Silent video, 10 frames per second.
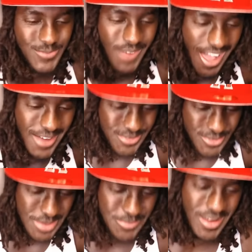5
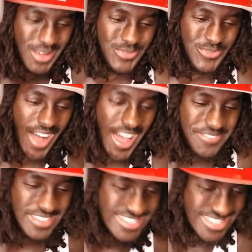rebounds,
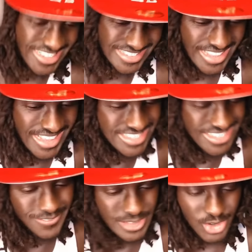5 assists,
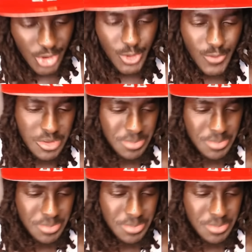7 turnovers.